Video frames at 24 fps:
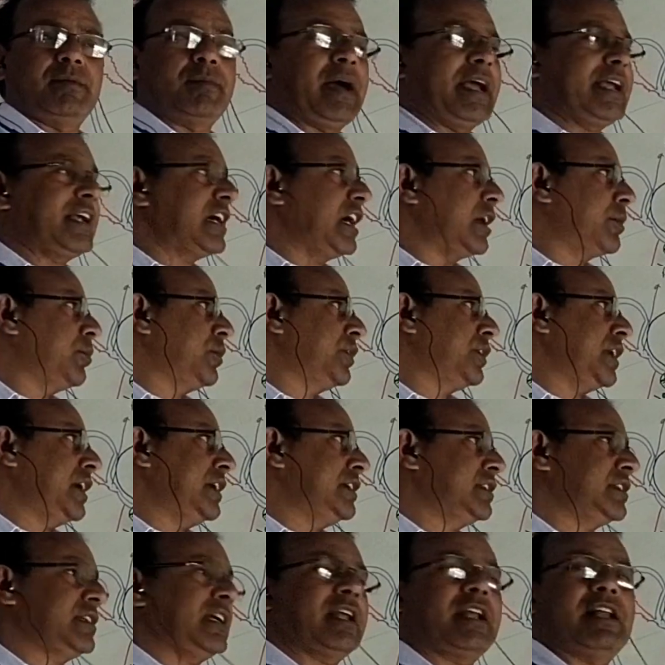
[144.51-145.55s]
The bicarbonate
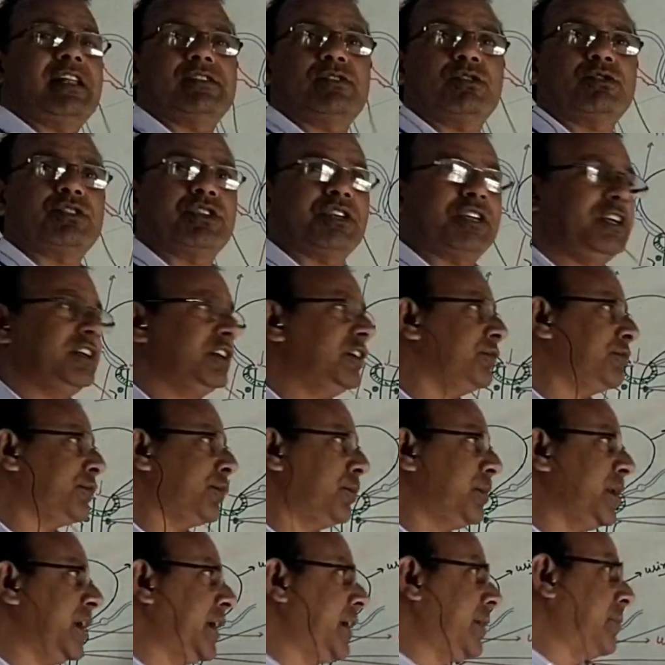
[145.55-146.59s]
ions are also secreted
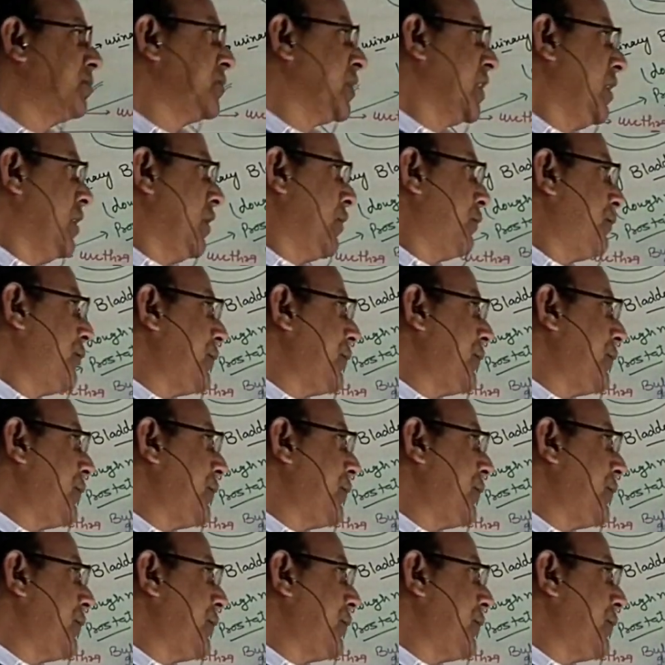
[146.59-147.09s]
from here.